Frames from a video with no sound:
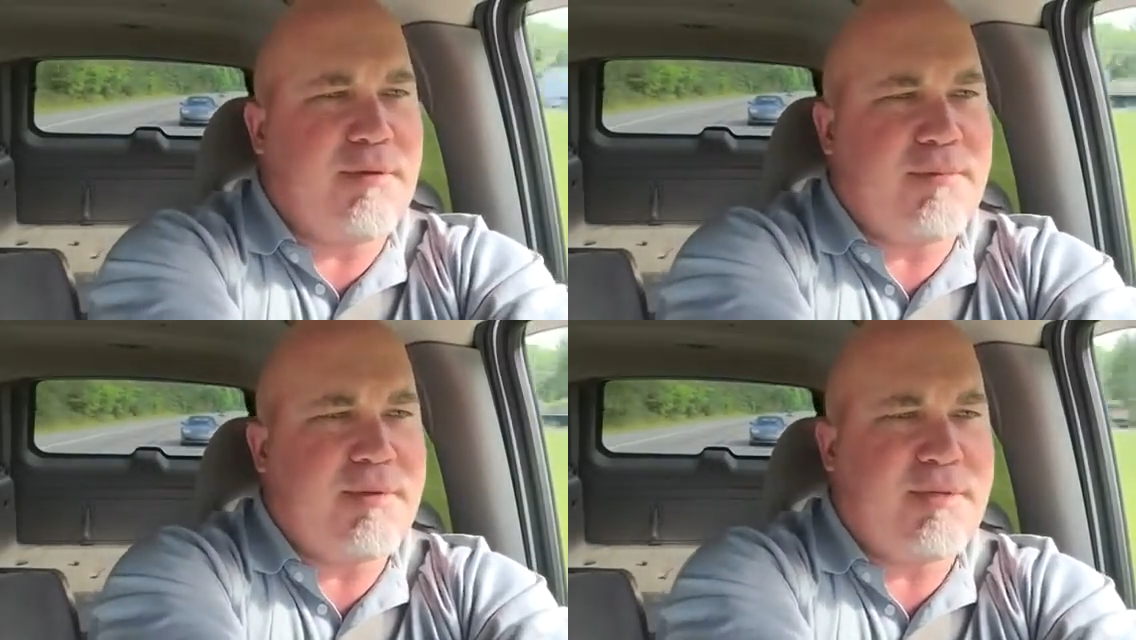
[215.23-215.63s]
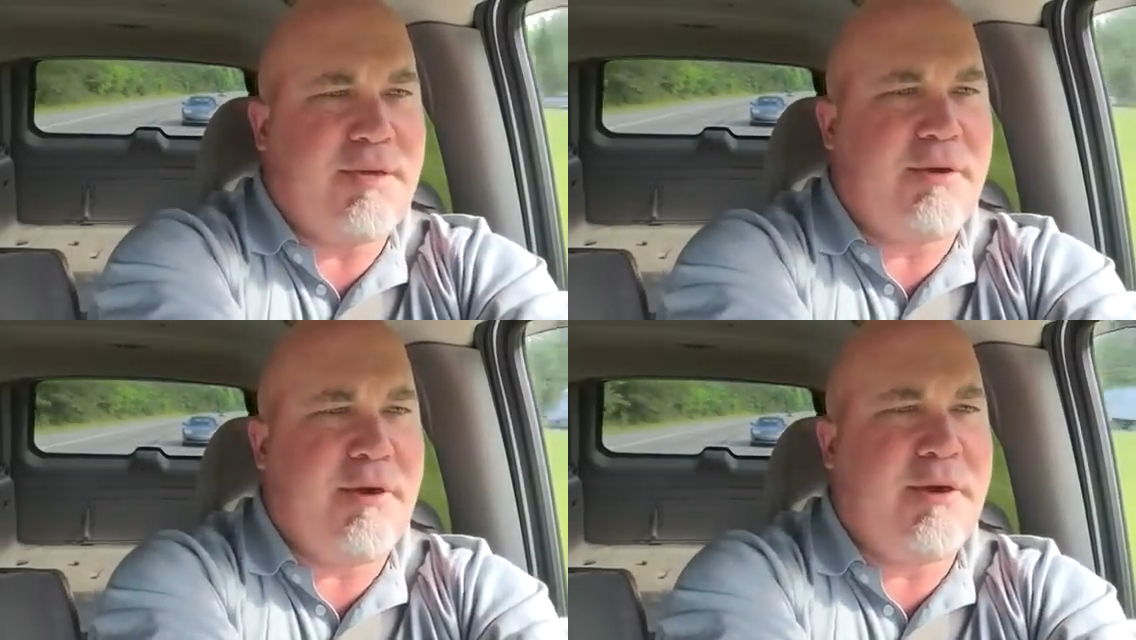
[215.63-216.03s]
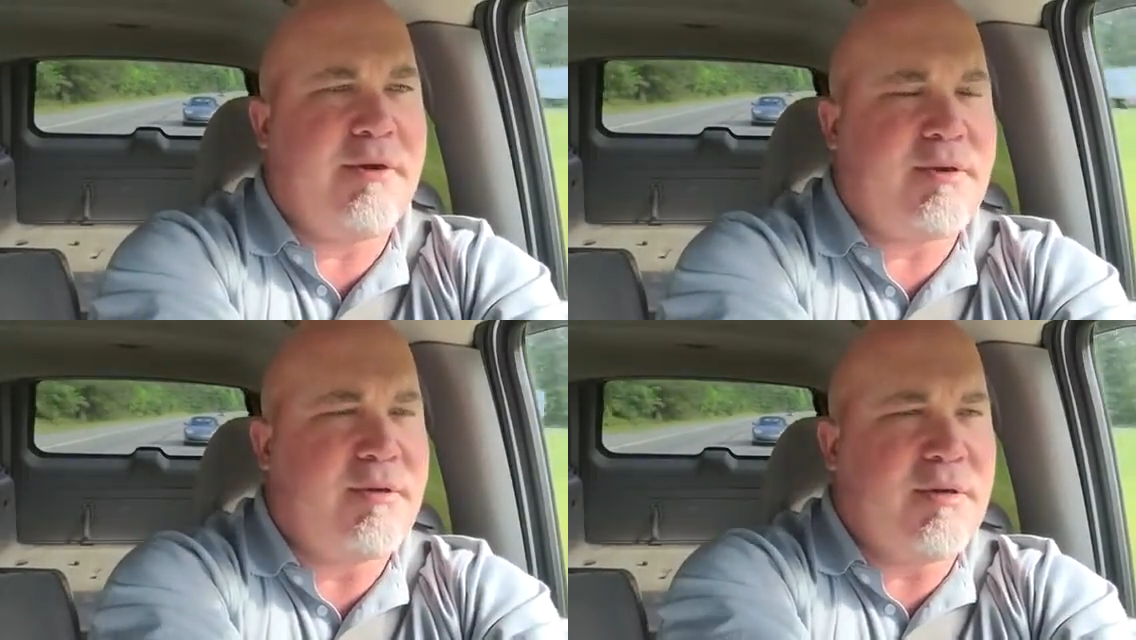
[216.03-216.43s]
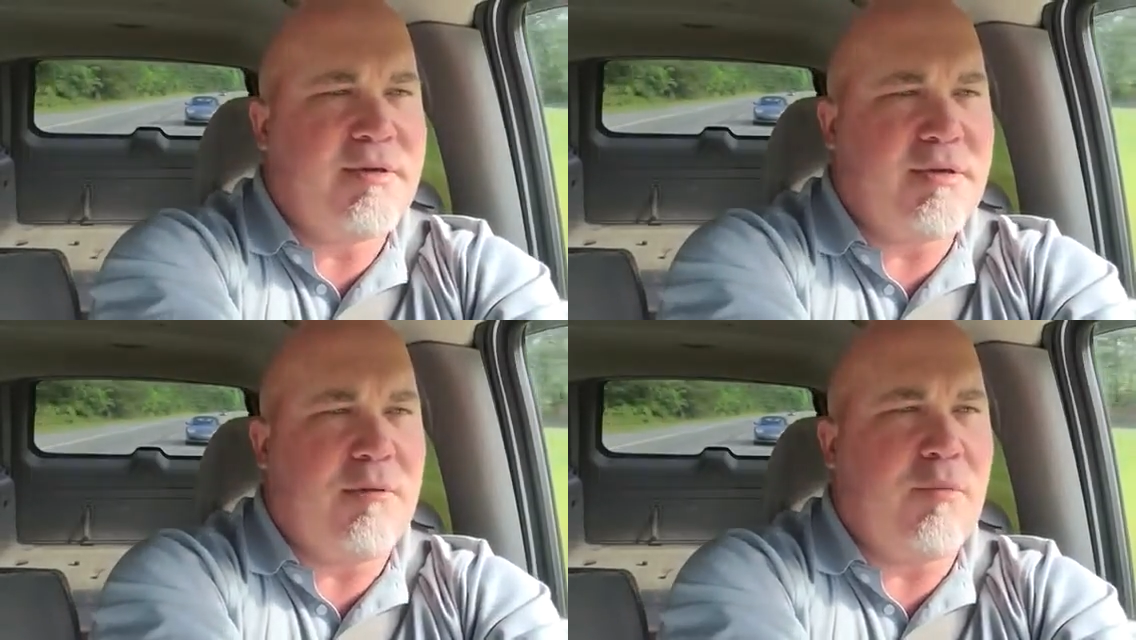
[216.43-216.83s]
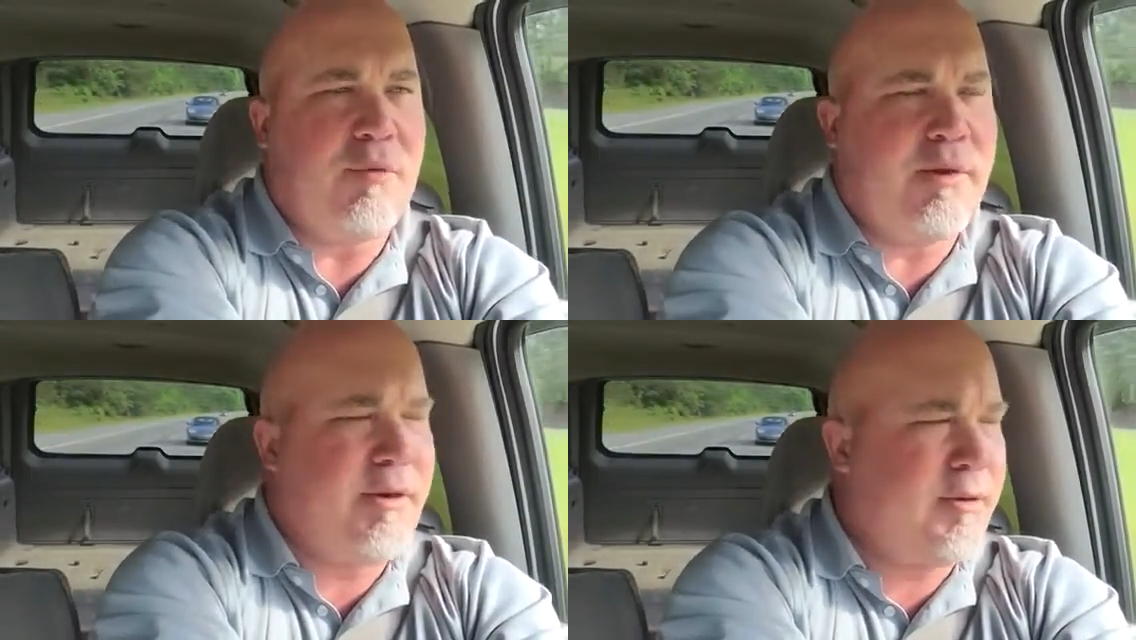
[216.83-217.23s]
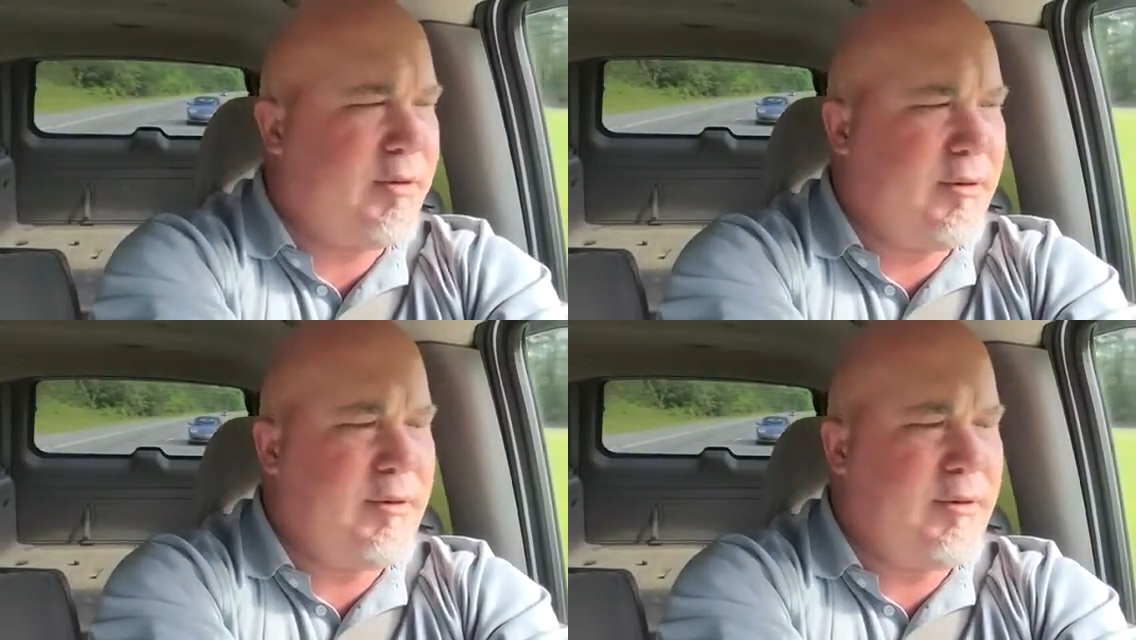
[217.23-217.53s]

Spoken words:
my senior year, sophomore year,